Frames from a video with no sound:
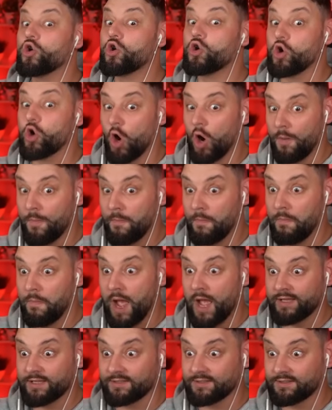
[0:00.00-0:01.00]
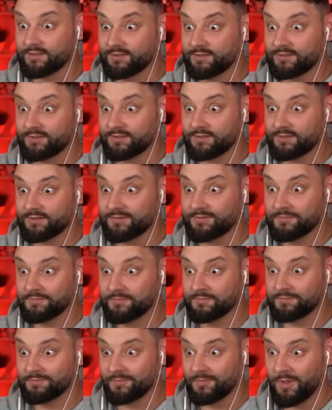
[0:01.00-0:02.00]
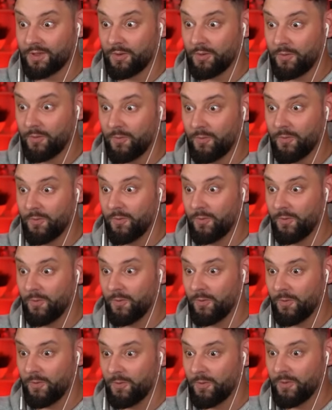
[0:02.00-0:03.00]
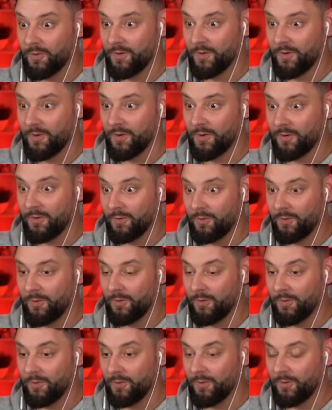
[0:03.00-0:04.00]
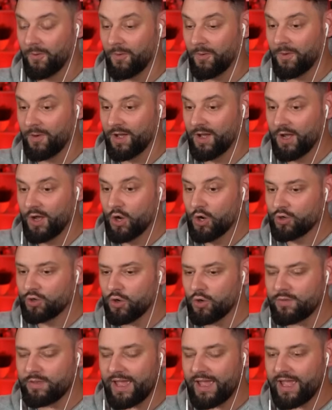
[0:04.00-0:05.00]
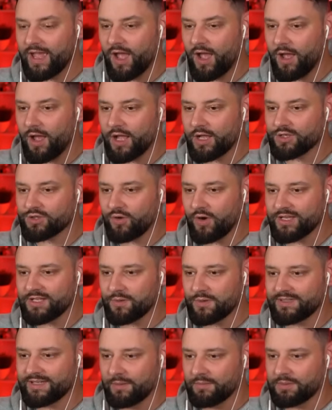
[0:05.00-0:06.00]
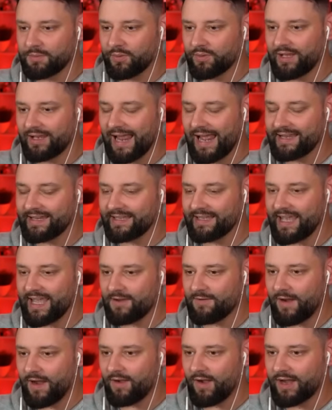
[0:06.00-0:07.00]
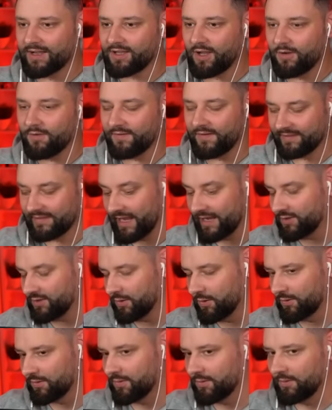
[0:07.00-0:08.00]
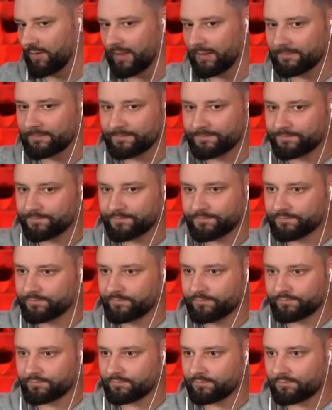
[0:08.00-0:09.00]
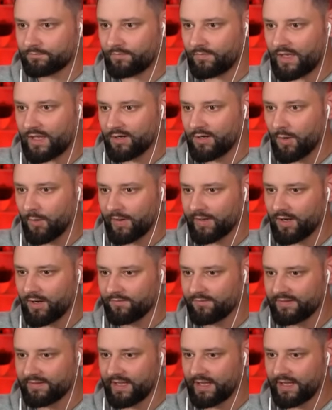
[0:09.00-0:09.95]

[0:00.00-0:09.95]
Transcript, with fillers: commence. Ooh, ooh. Do they uh, try to attempt to put the landing gear out? I don't think they do, do they? No, I don't think